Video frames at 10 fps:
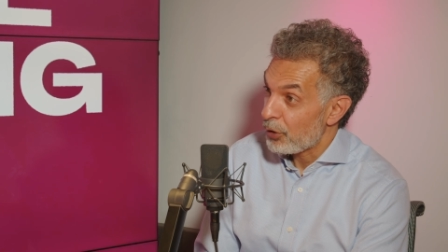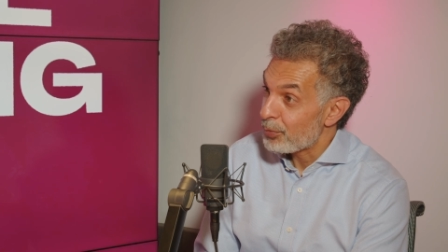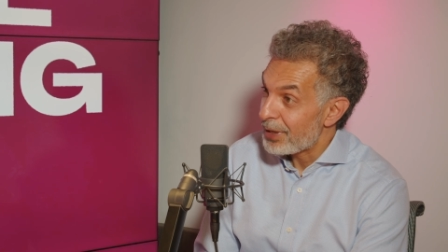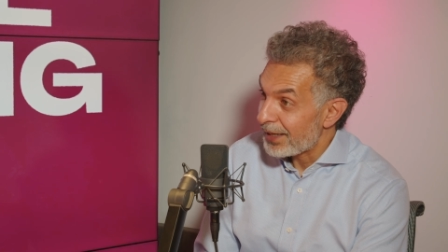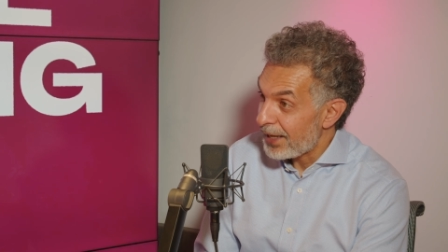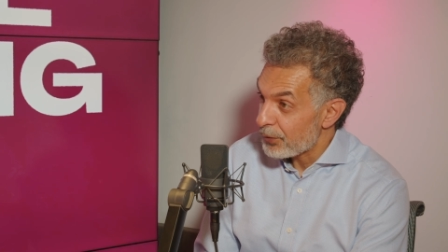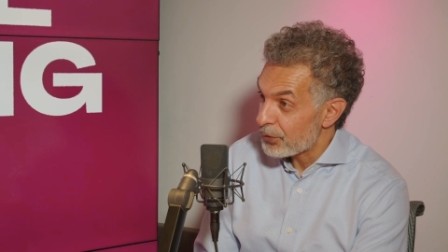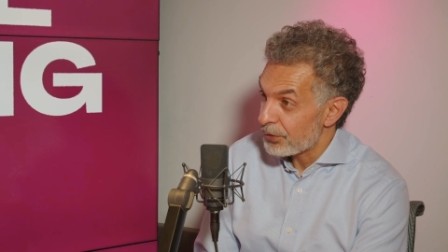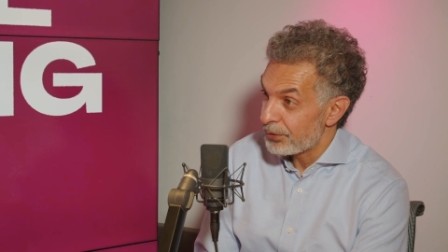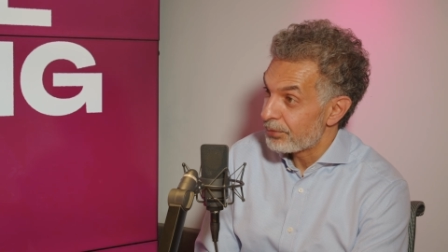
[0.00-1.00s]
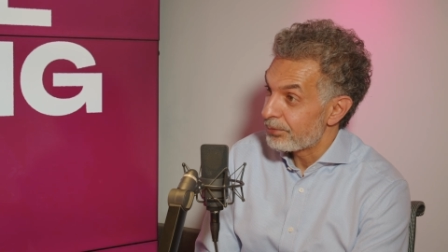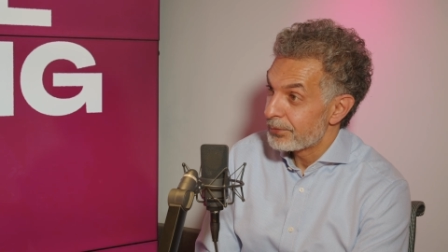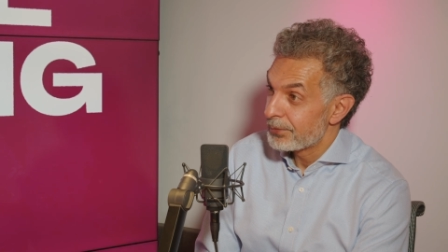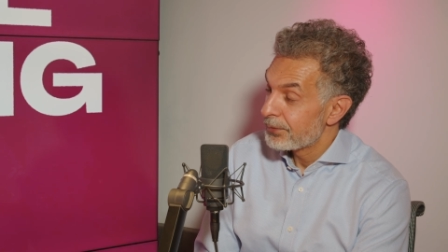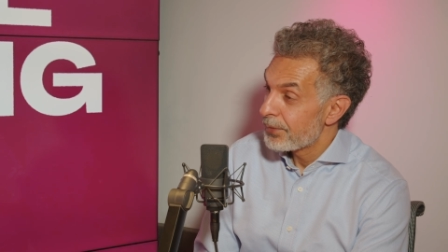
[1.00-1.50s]
not being allowed to
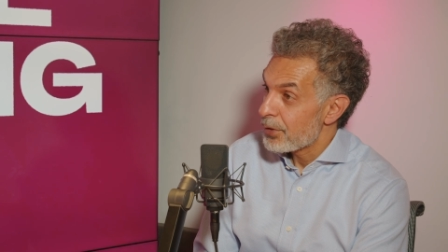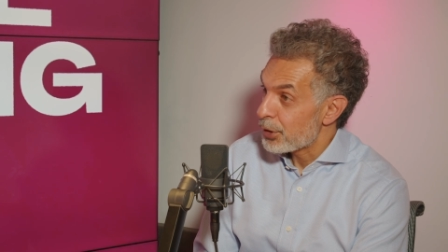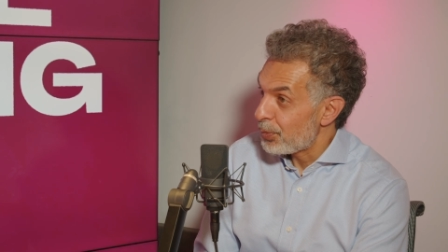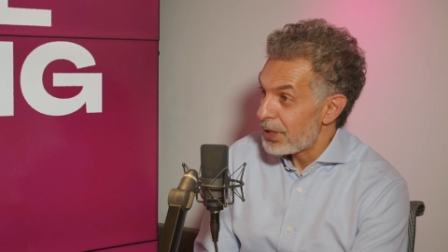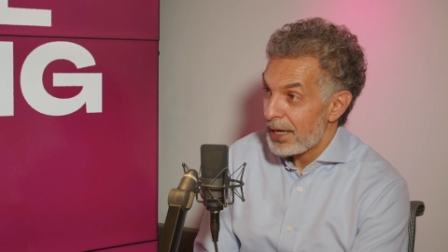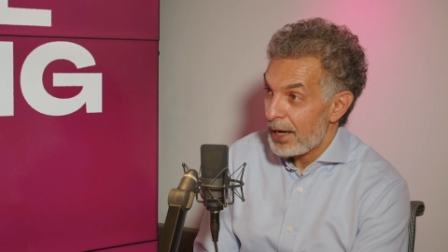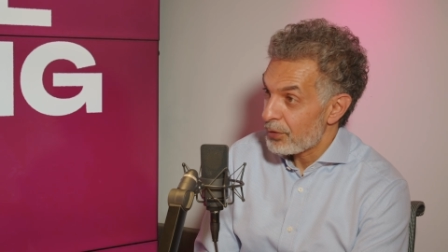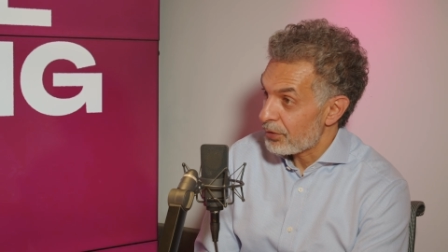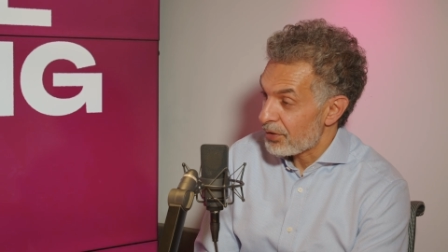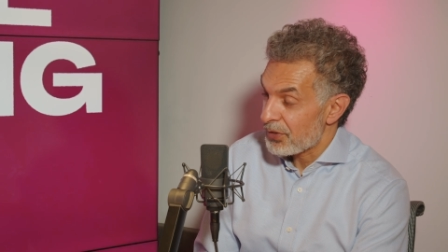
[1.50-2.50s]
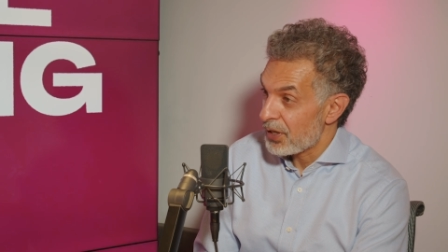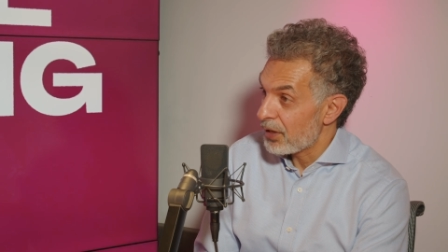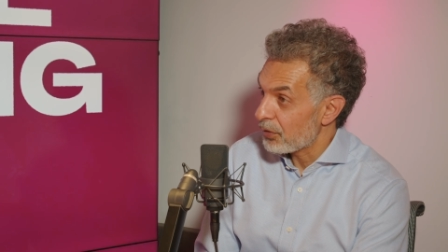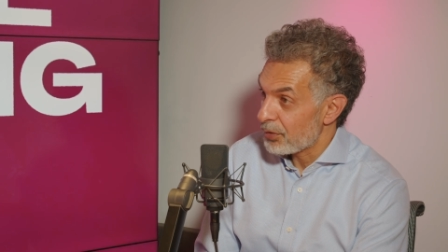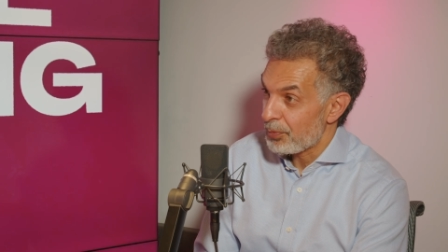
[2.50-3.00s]
speak out or to
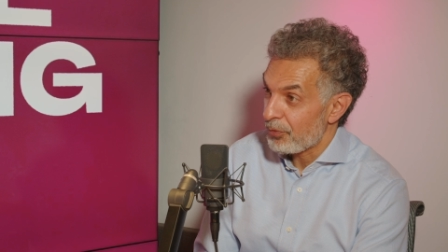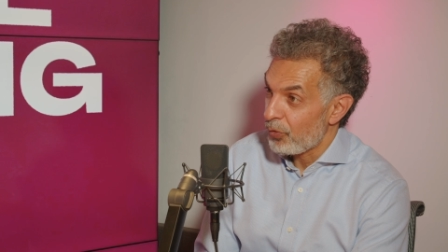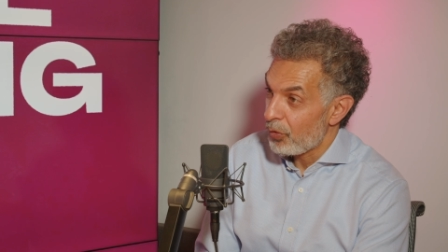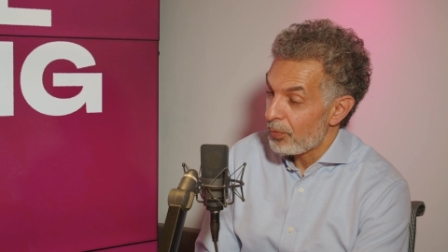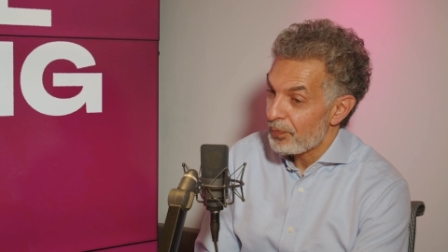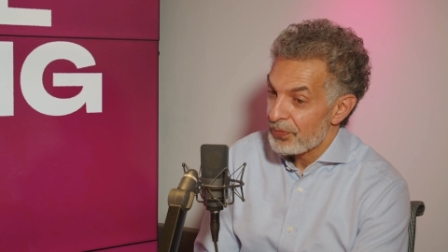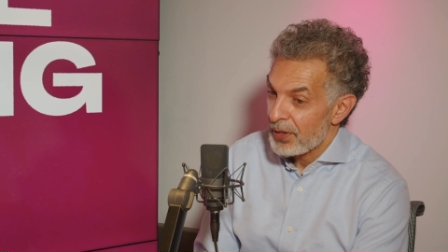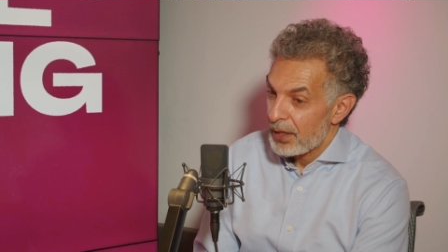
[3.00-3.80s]
sing or to perform,